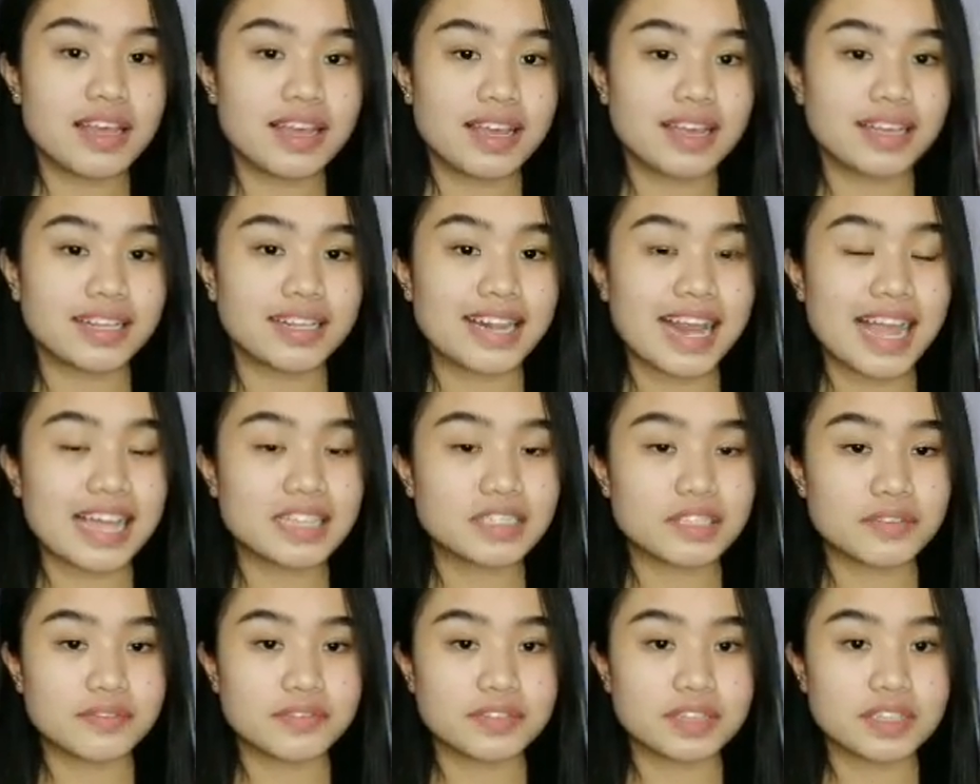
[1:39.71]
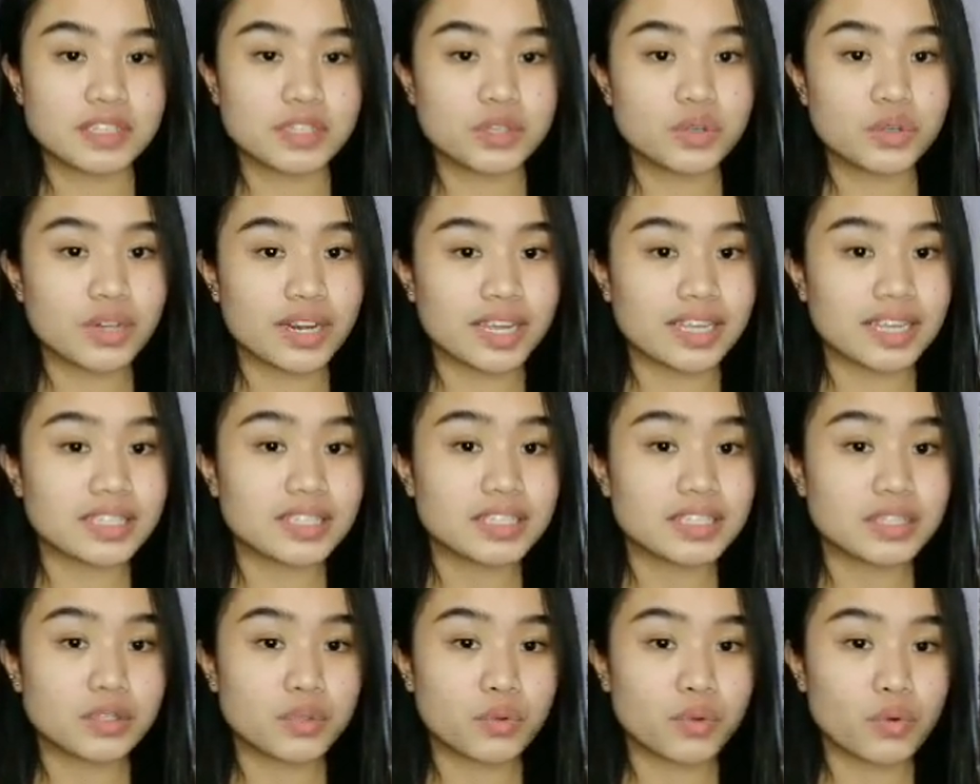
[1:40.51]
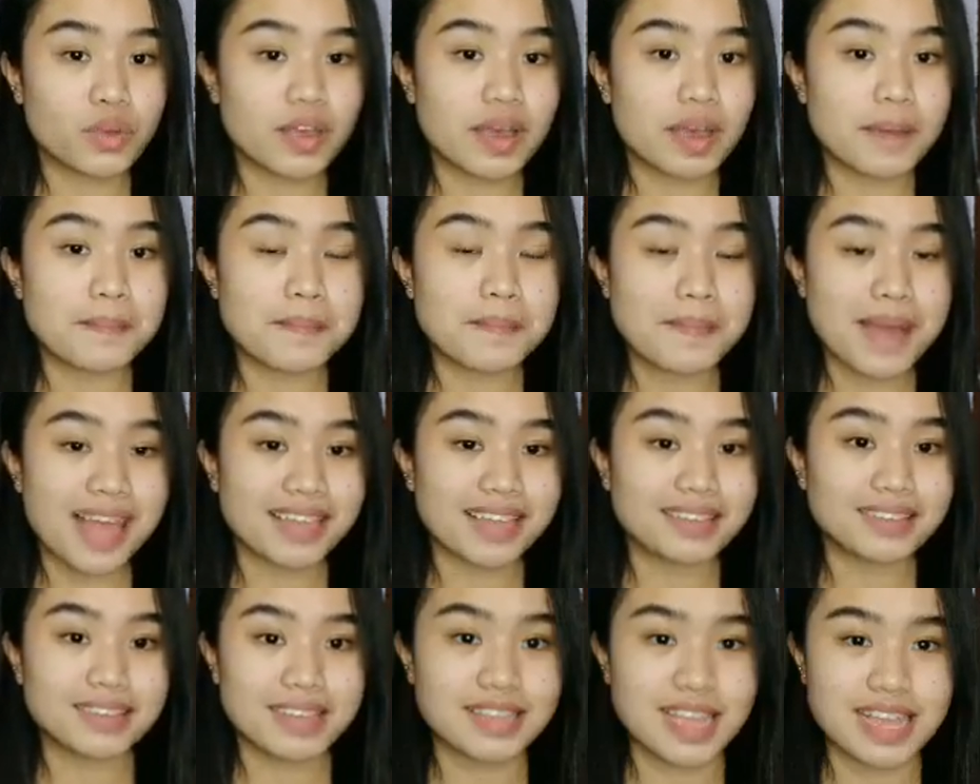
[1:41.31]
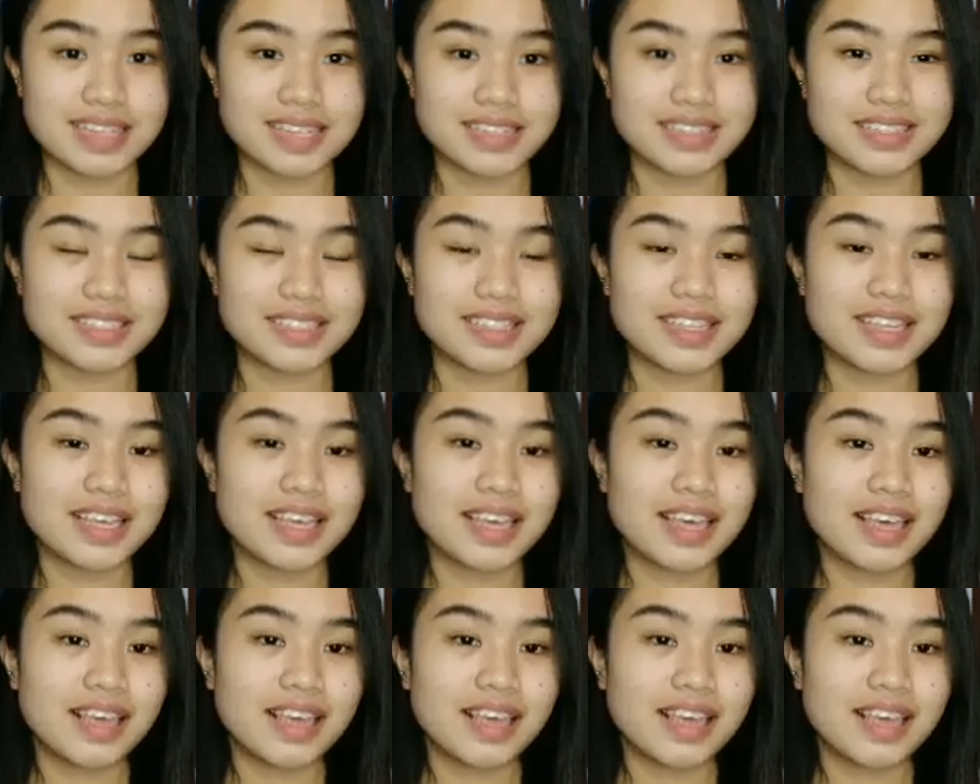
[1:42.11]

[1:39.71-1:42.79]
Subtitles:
A class of students took a math test.